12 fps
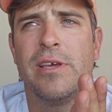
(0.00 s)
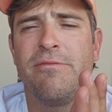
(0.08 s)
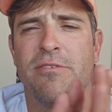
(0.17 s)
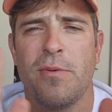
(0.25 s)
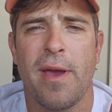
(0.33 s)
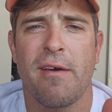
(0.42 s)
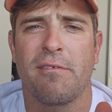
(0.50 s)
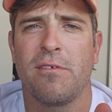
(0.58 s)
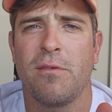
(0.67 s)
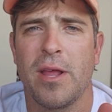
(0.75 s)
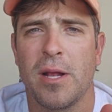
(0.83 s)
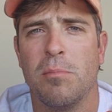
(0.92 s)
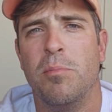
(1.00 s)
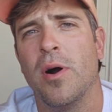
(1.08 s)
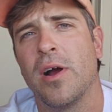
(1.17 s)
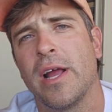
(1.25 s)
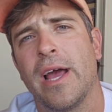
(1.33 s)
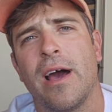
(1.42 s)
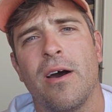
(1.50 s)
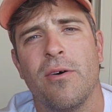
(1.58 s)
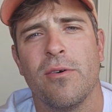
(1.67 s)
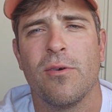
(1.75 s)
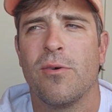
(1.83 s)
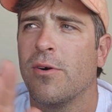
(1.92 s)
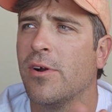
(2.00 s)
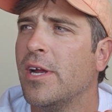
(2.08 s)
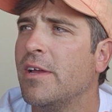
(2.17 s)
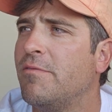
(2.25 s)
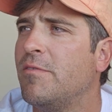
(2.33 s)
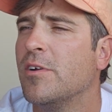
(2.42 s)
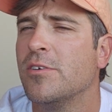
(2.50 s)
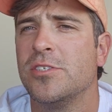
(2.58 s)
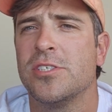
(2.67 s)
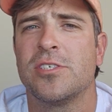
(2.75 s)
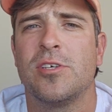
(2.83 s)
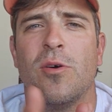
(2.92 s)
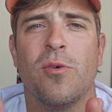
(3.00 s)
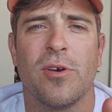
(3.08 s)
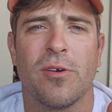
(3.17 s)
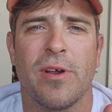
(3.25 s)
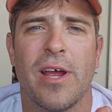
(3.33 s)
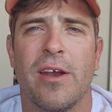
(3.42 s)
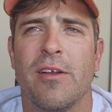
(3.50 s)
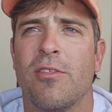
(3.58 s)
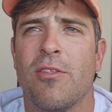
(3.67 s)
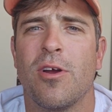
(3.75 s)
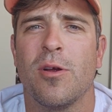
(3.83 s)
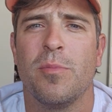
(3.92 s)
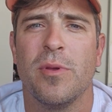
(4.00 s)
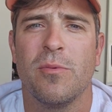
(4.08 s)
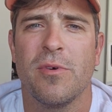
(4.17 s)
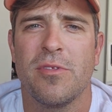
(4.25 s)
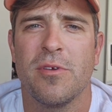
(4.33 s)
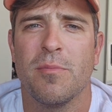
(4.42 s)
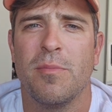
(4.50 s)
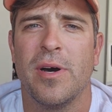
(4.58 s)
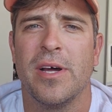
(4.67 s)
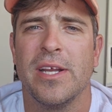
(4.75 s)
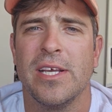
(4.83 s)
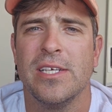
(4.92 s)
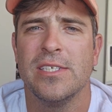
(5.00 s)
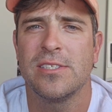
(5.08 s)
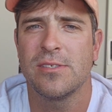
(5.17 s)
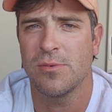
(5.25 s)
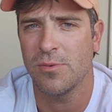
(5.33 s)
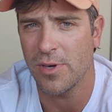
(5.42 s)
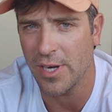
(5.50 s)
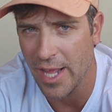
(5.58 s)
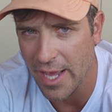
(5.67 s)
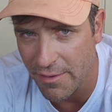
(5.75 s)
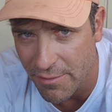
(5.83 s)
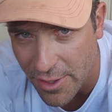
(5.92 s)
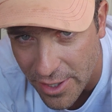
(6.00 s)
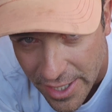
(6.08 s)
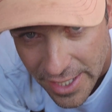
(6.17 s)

if you have to bug out, or if you're just going around and LARPing with your buddies, whatever it